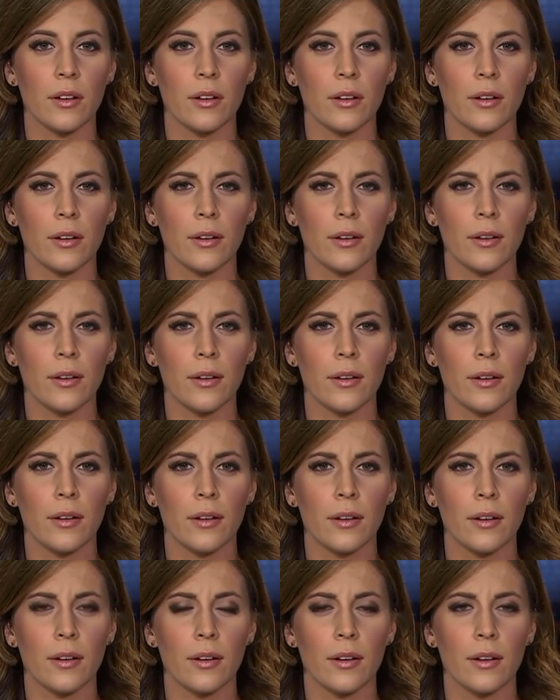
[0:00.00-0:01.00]

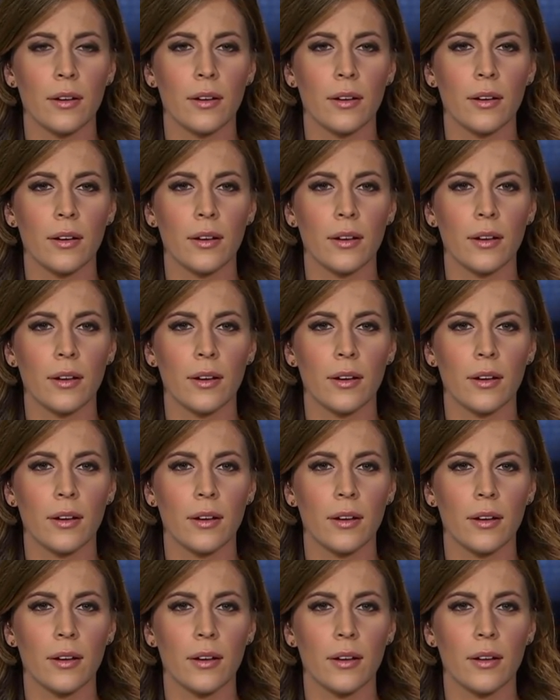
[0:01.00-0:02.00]

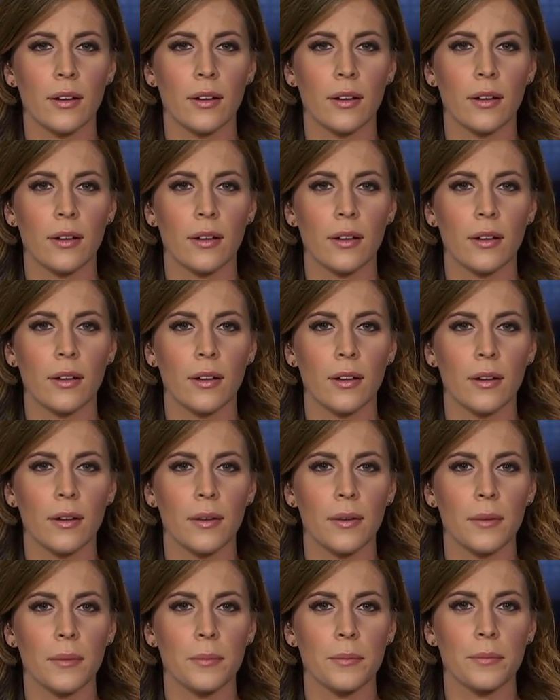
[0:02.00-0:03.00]

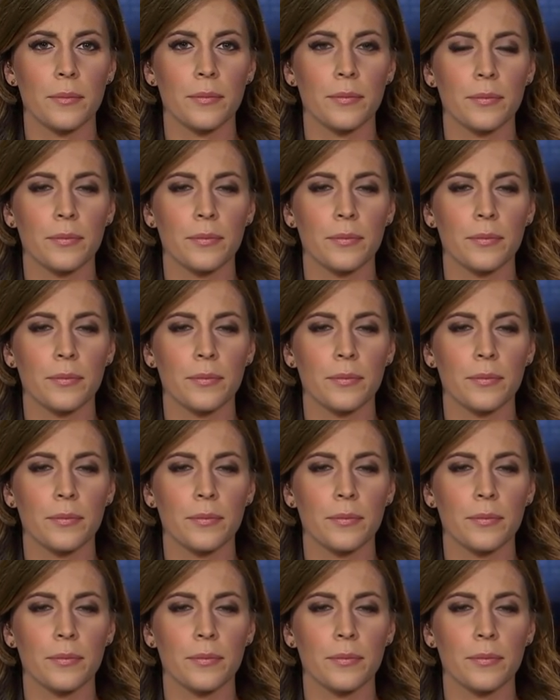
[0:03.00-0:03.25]
This person isn't speaking.